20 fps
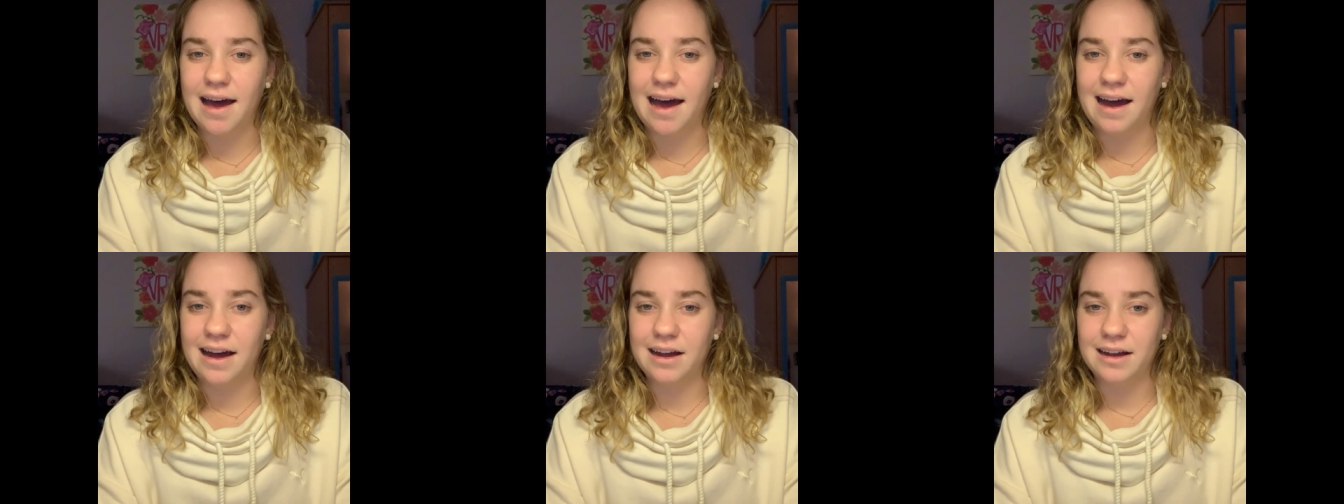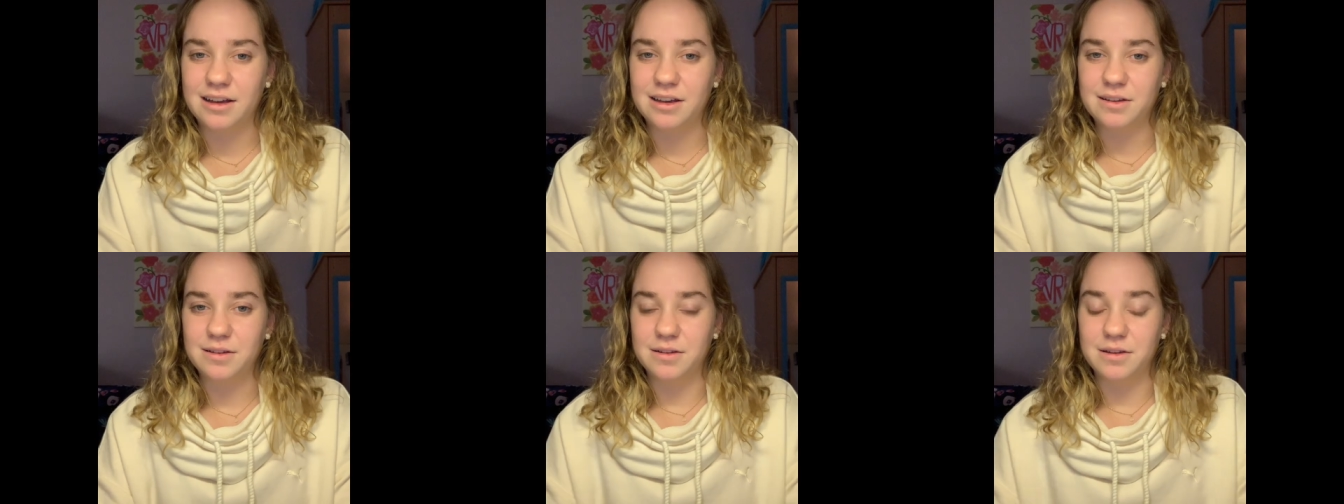
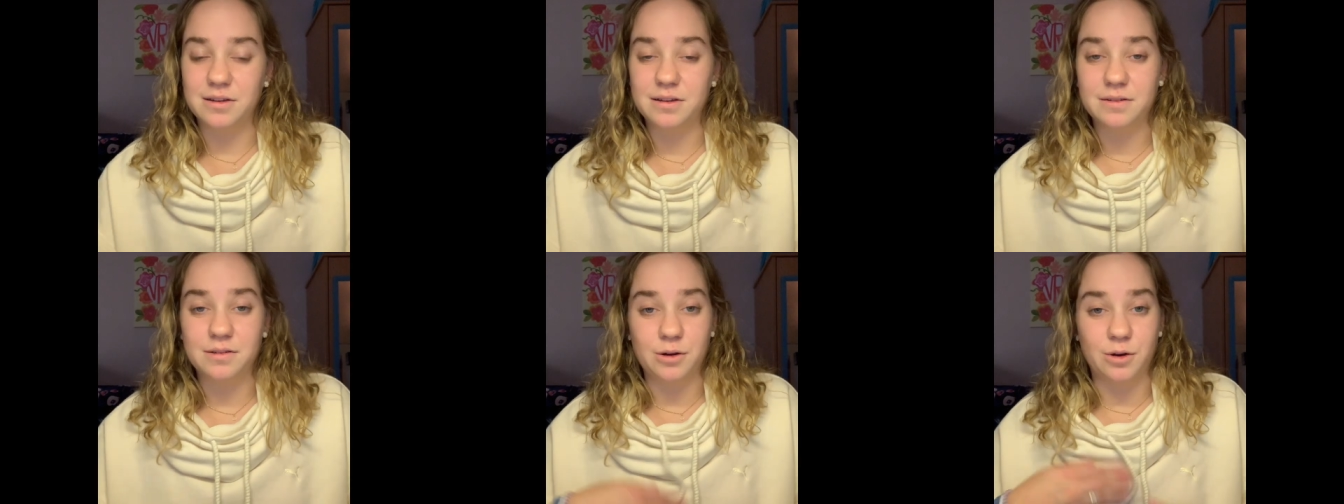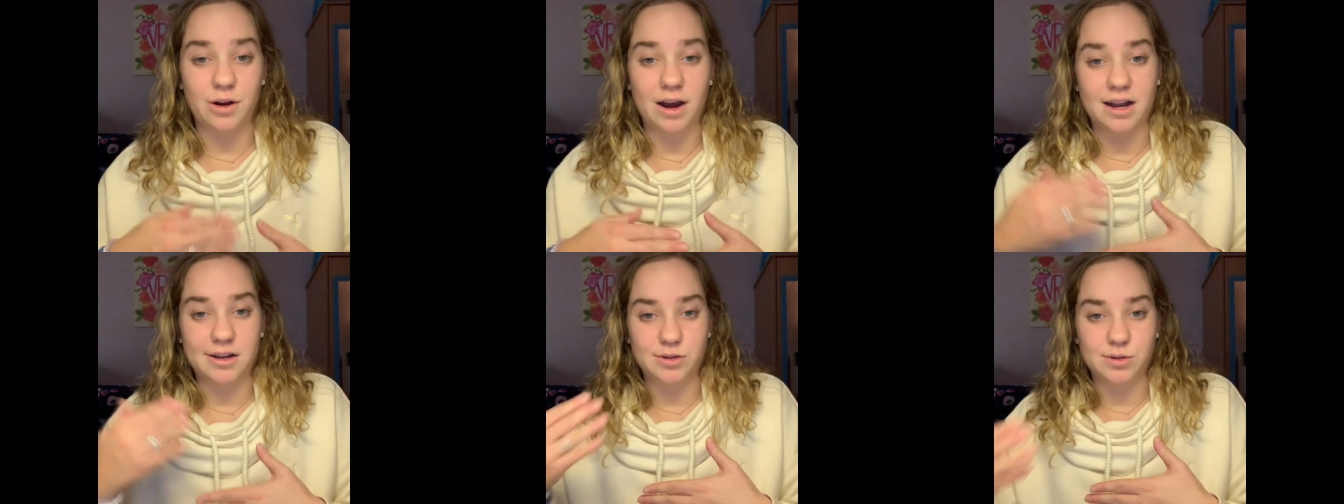I
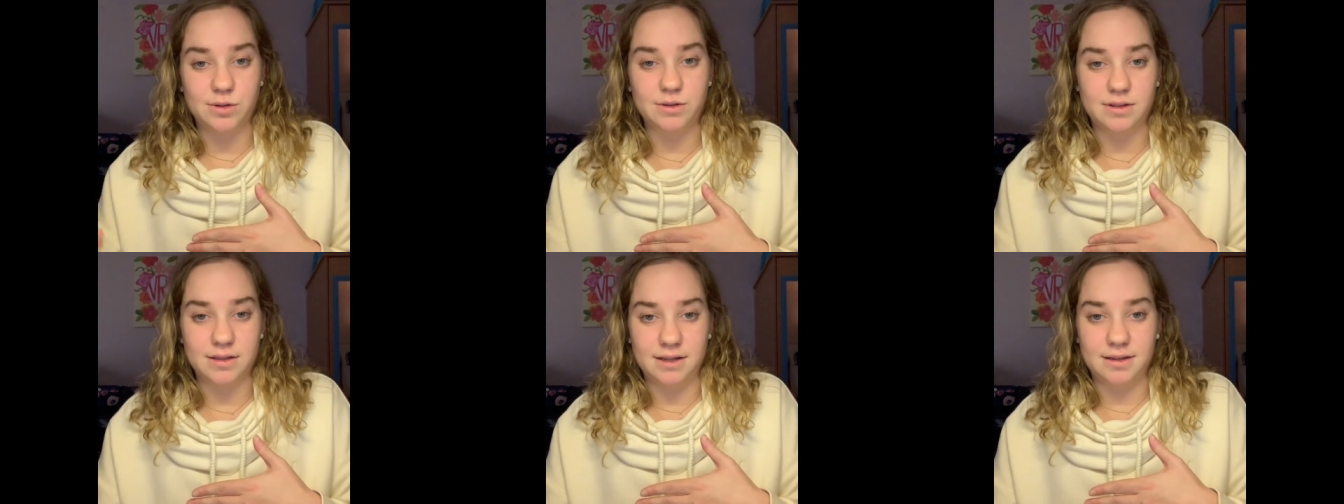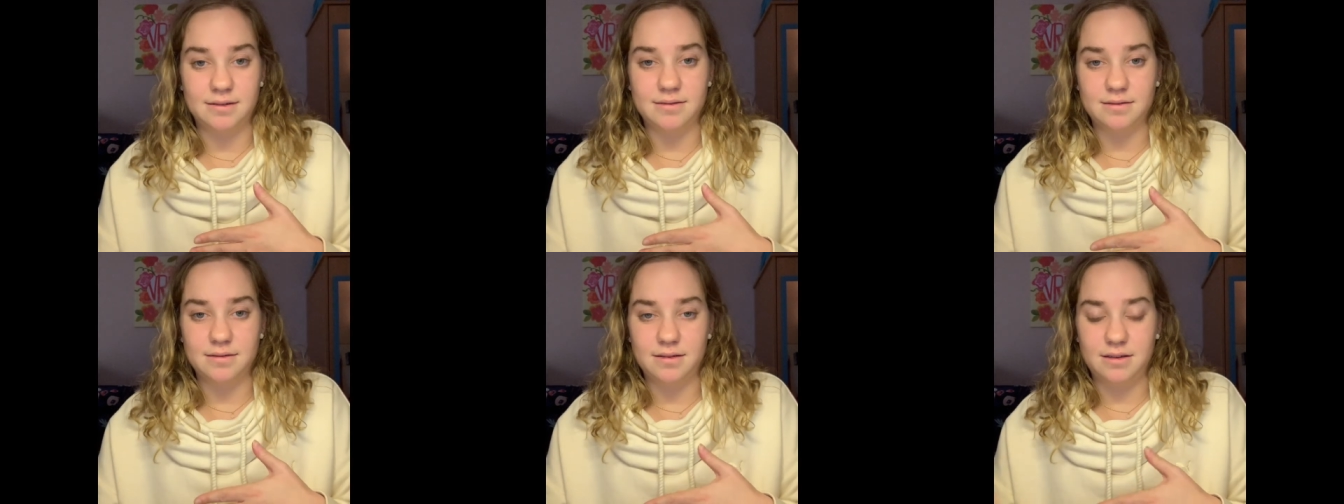
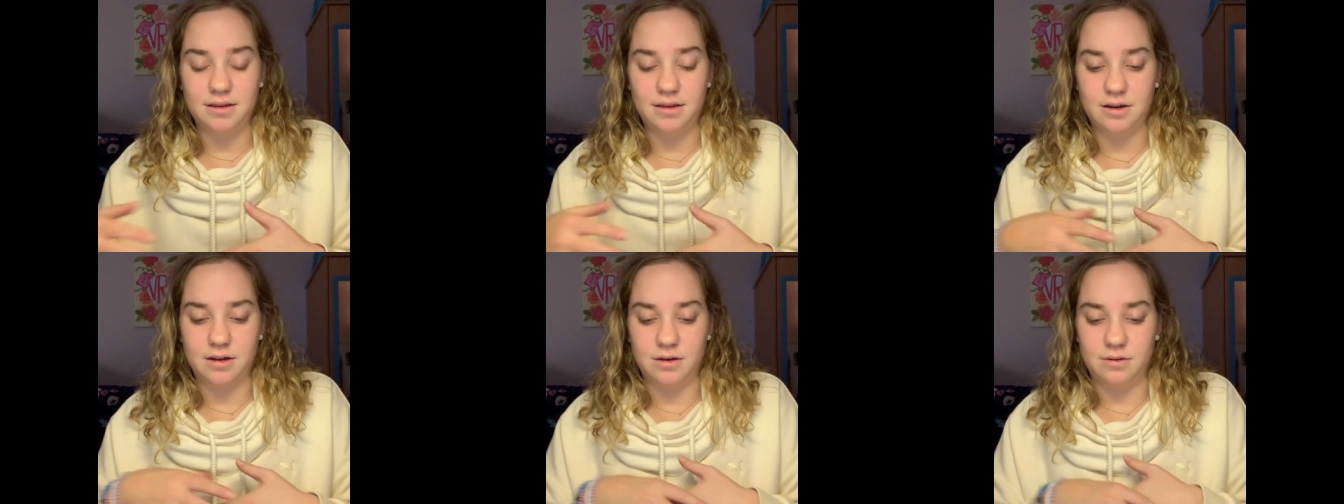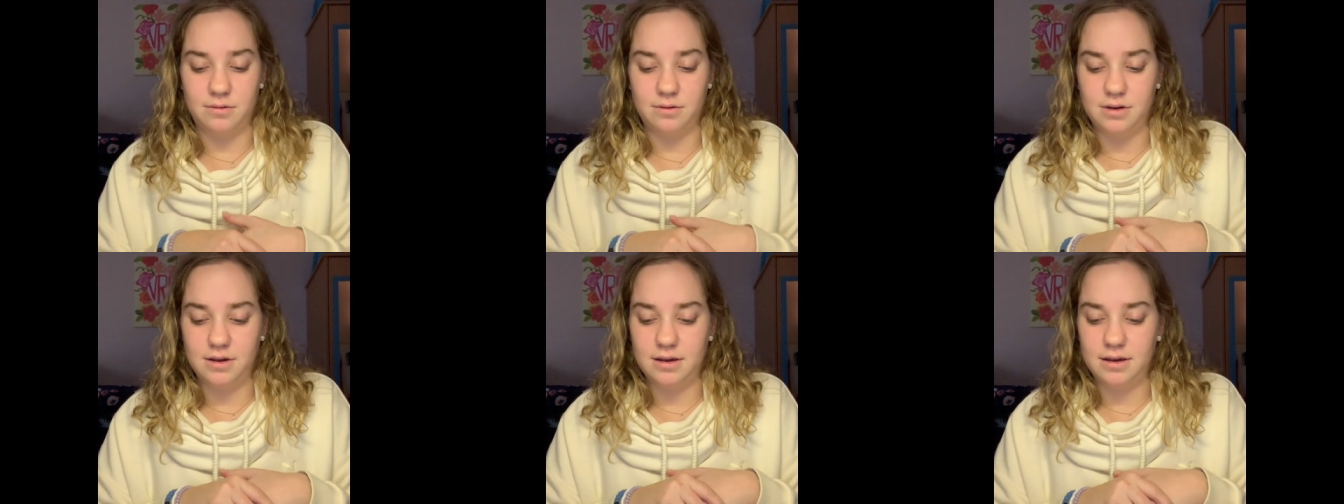gradually, you
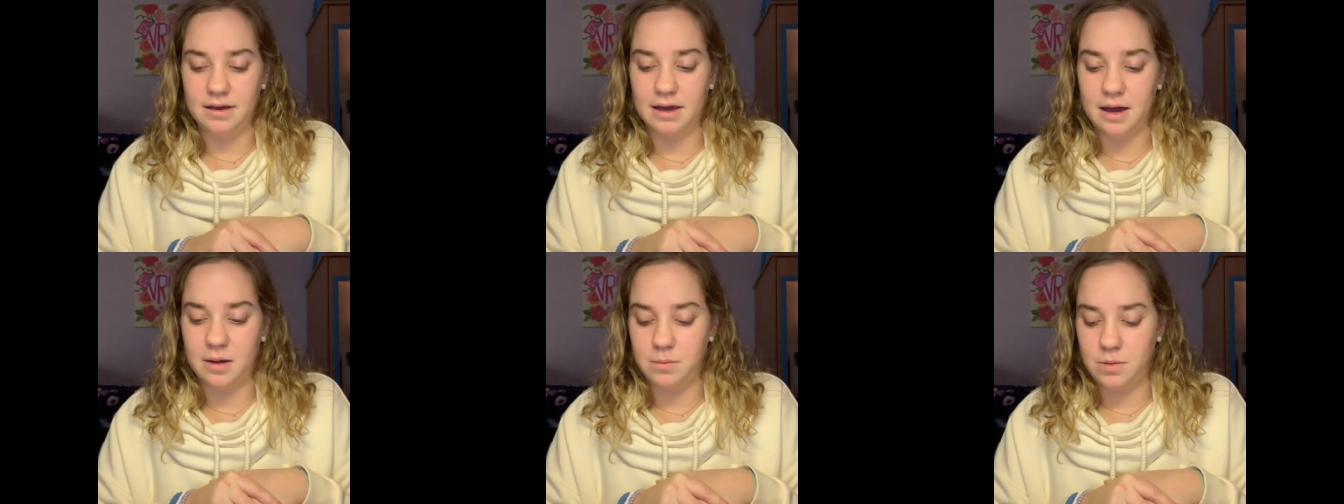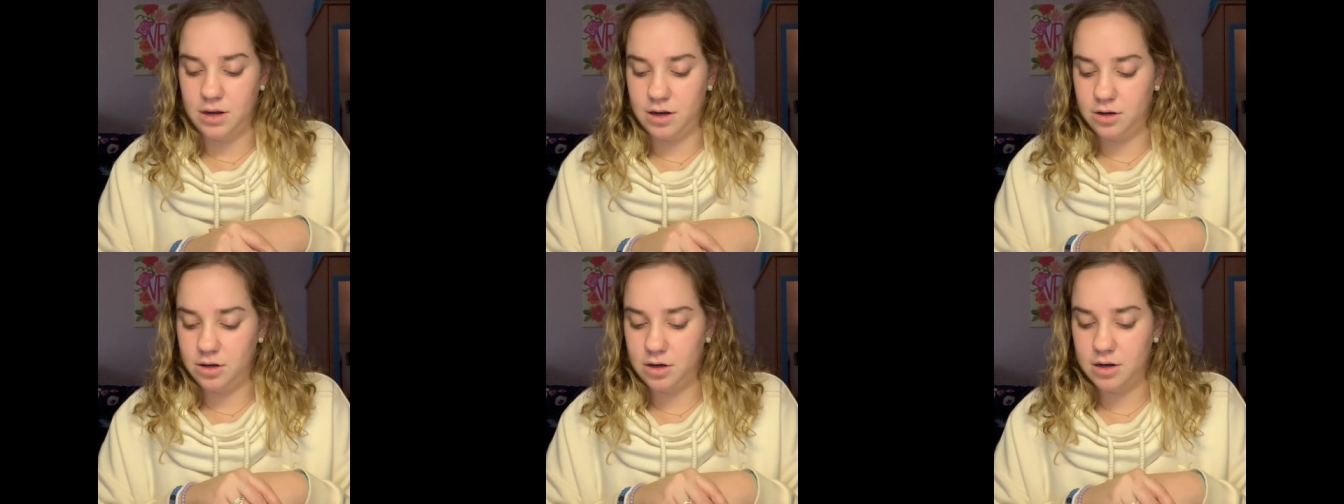know, got
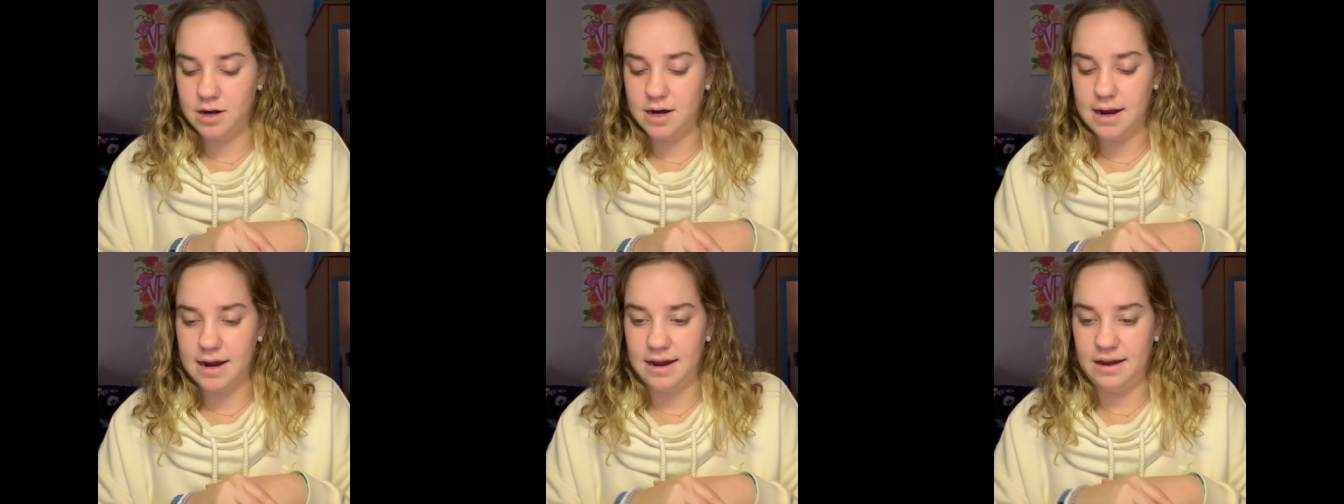better.